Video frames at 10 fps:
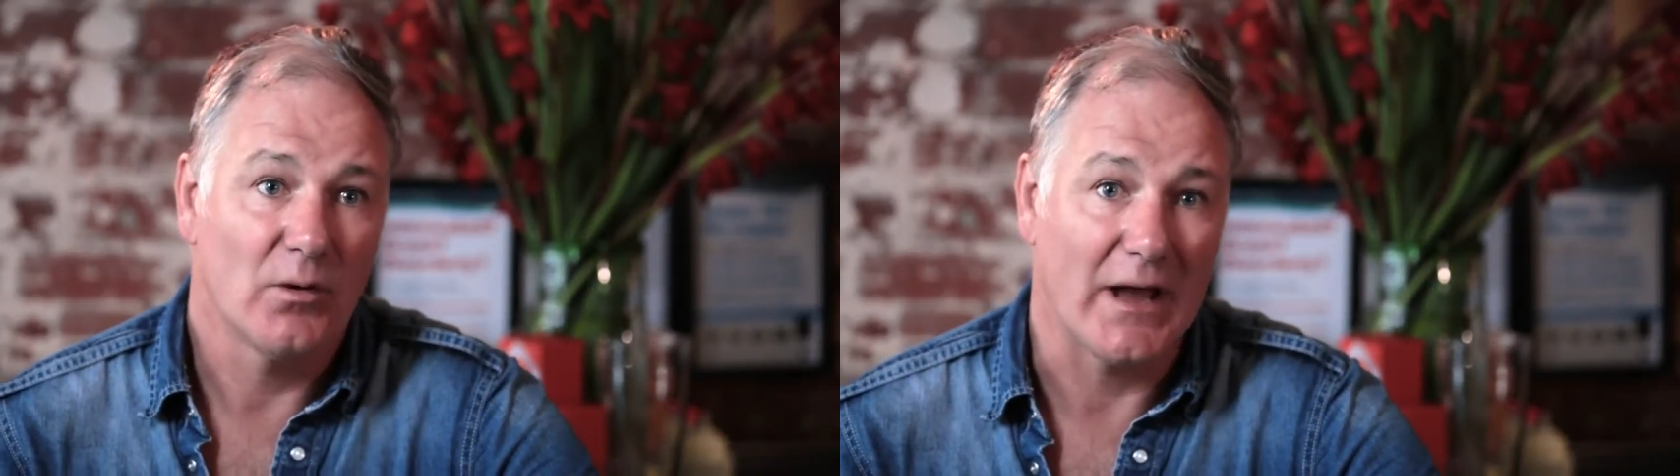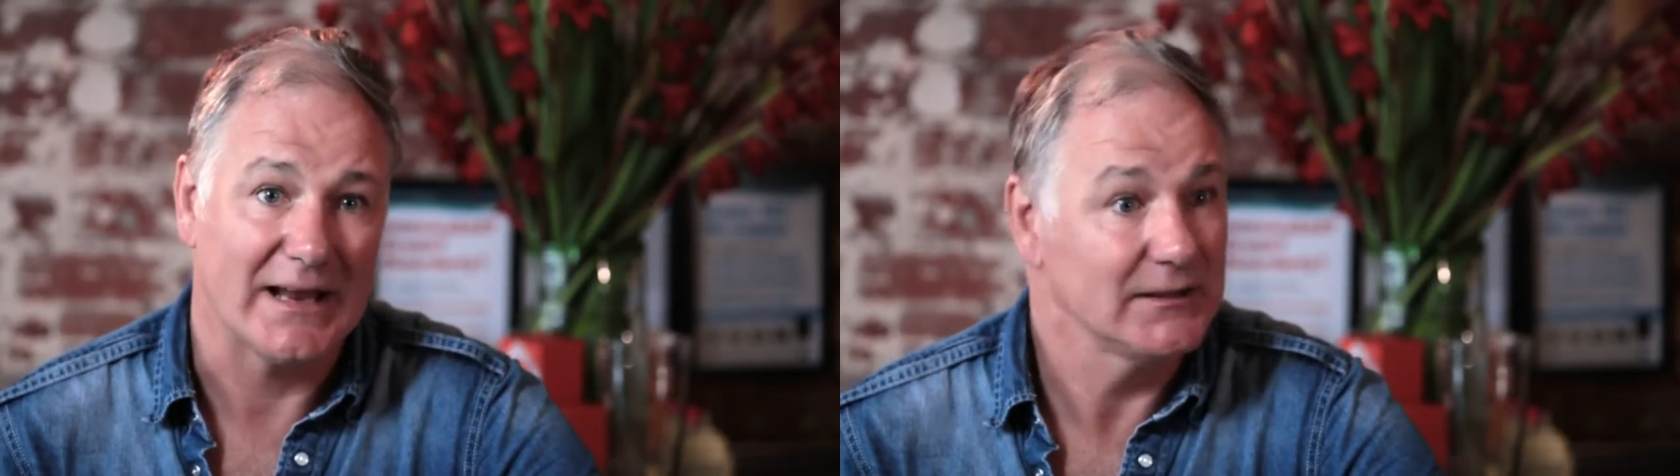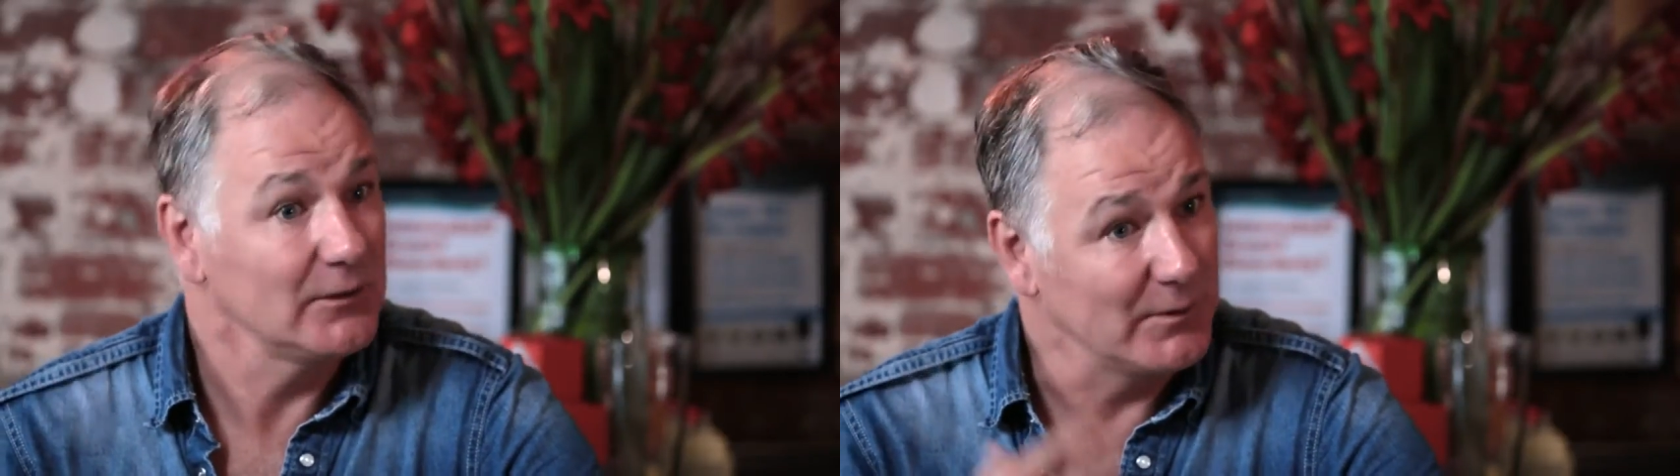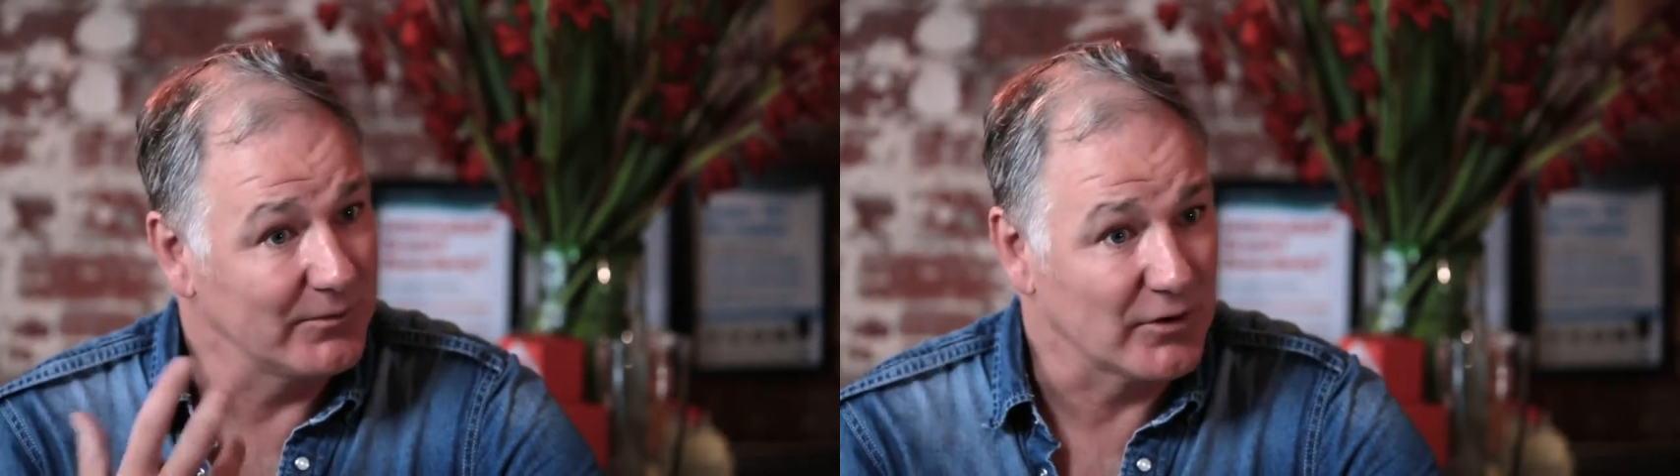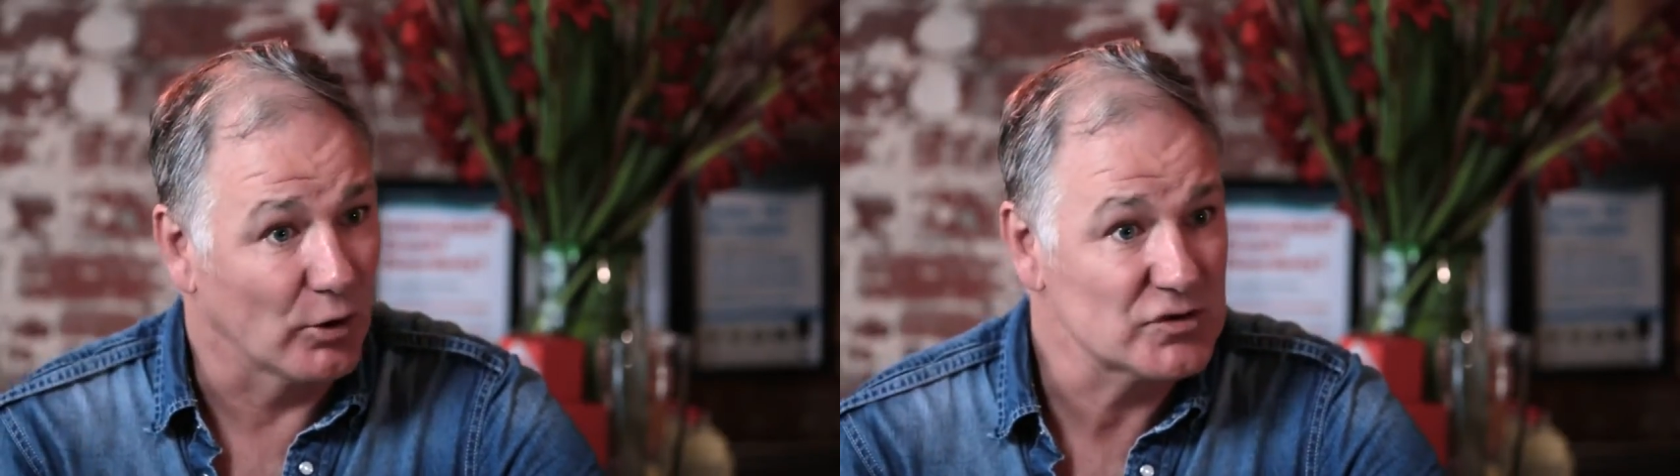had a little bit
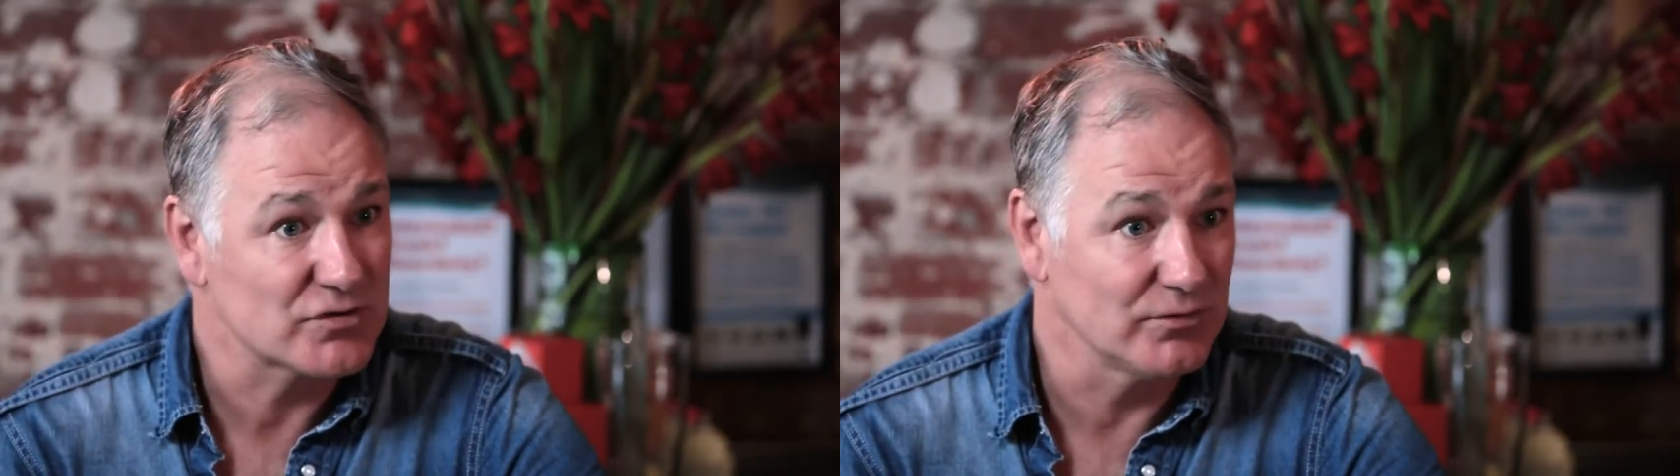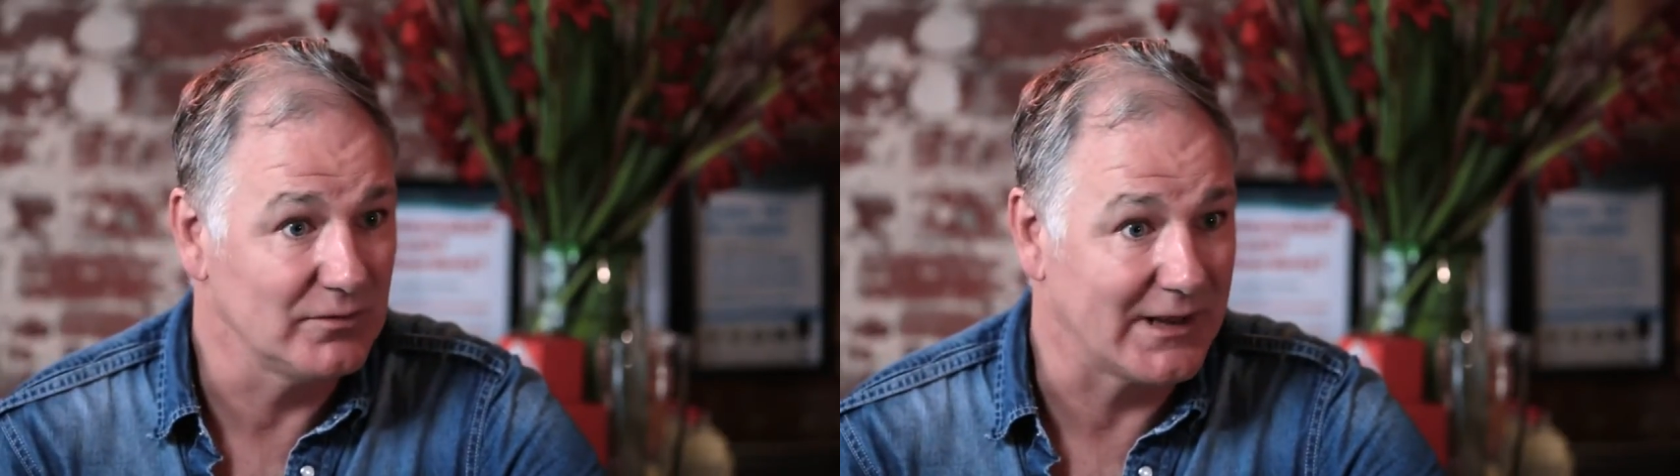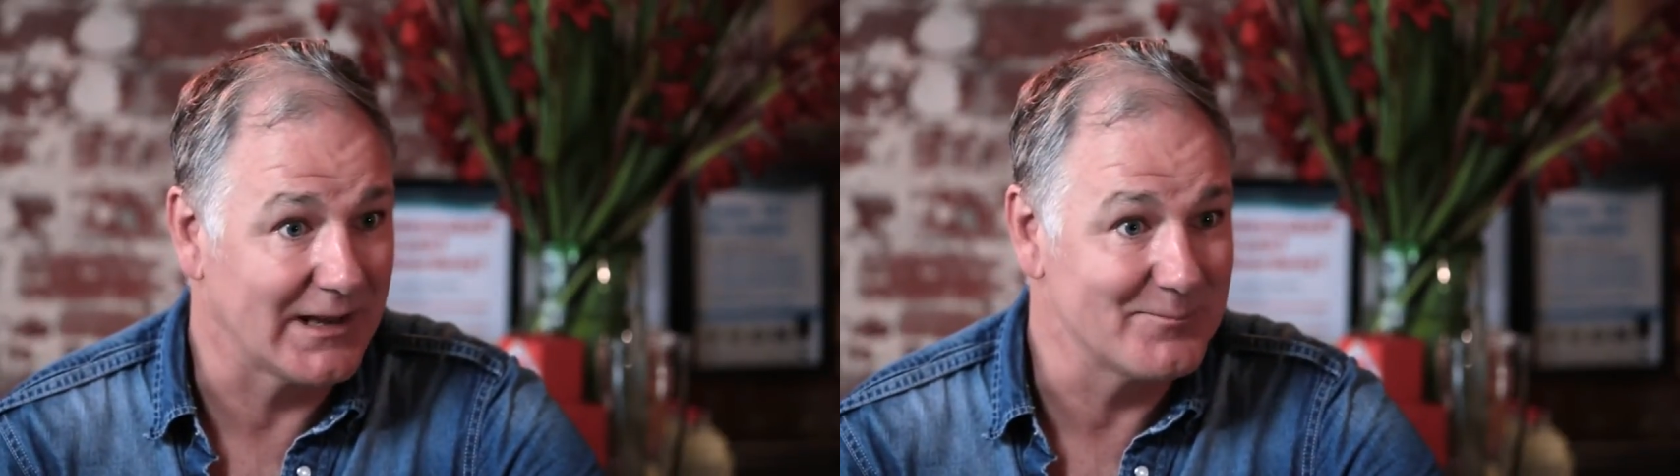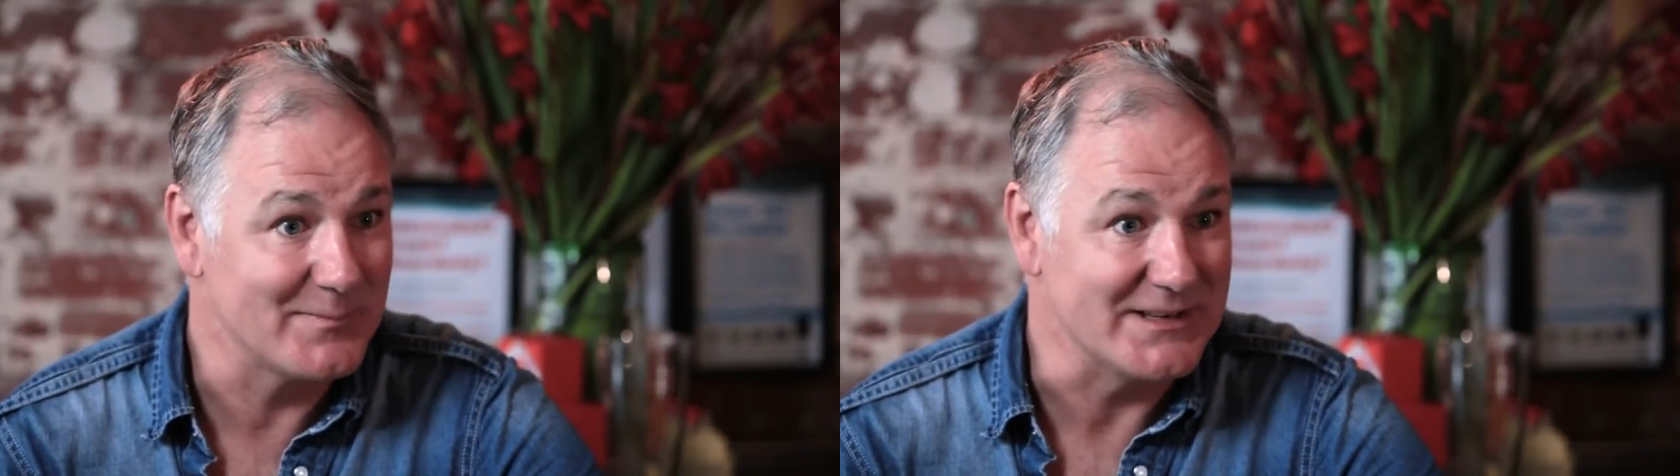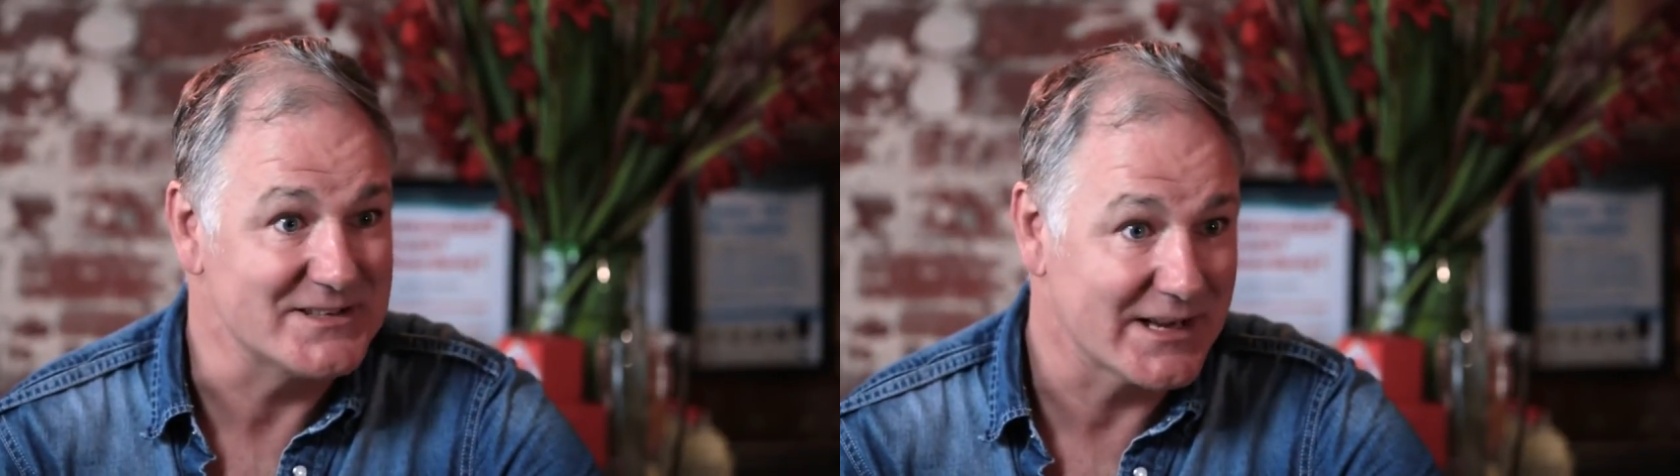of cultural
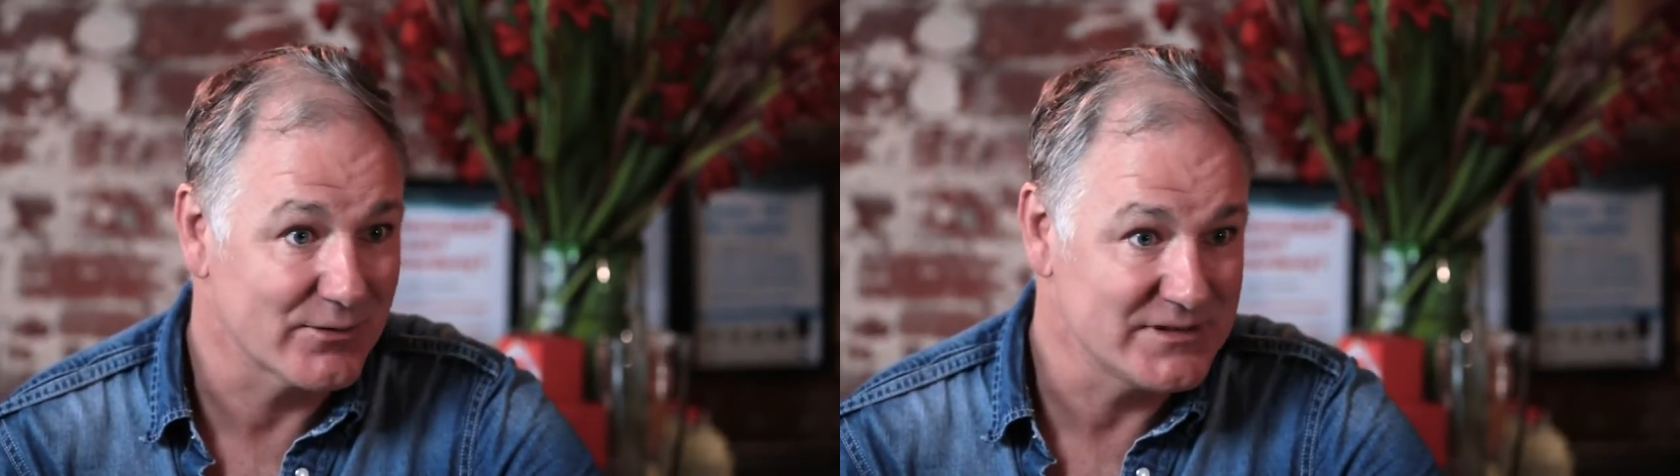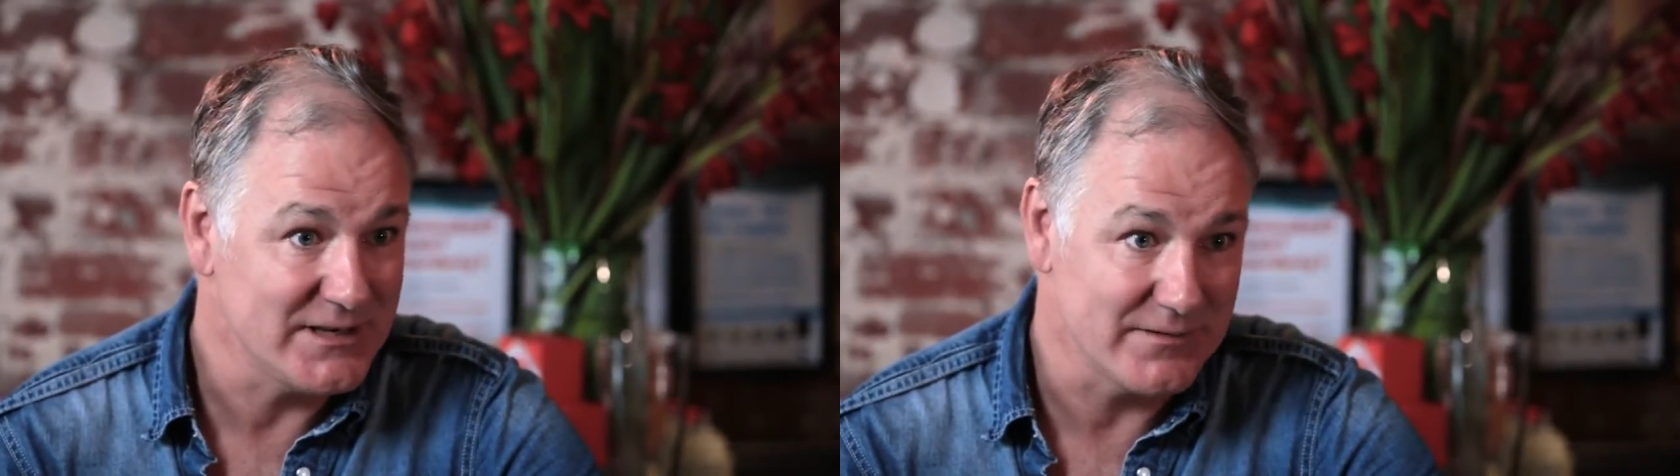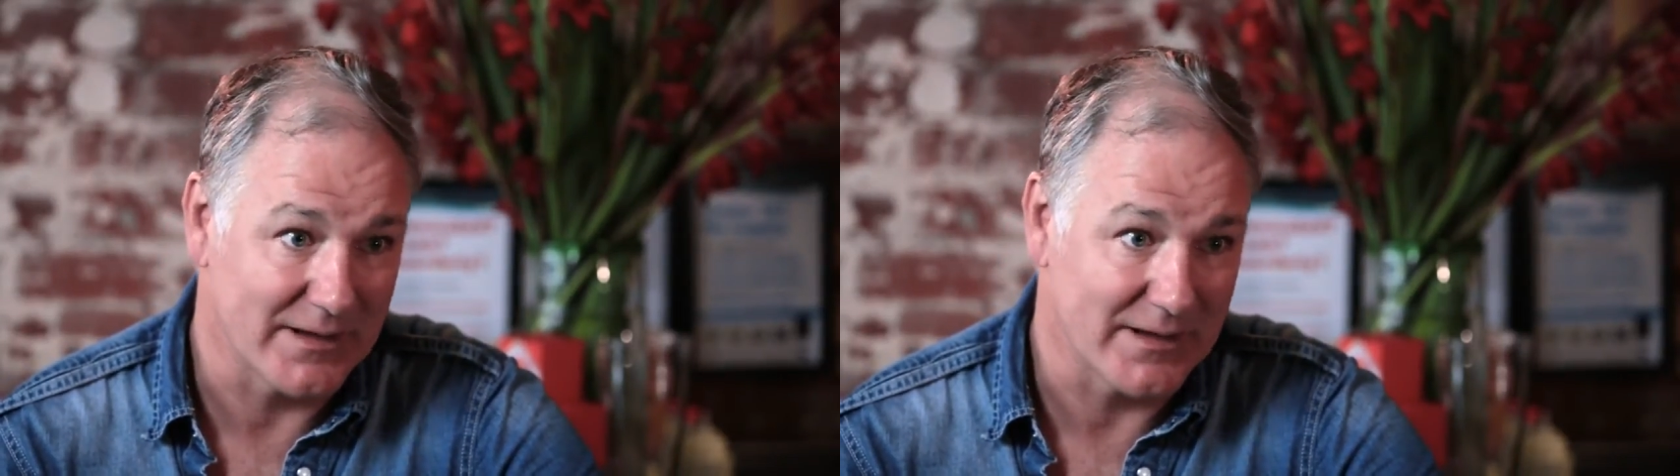integrity.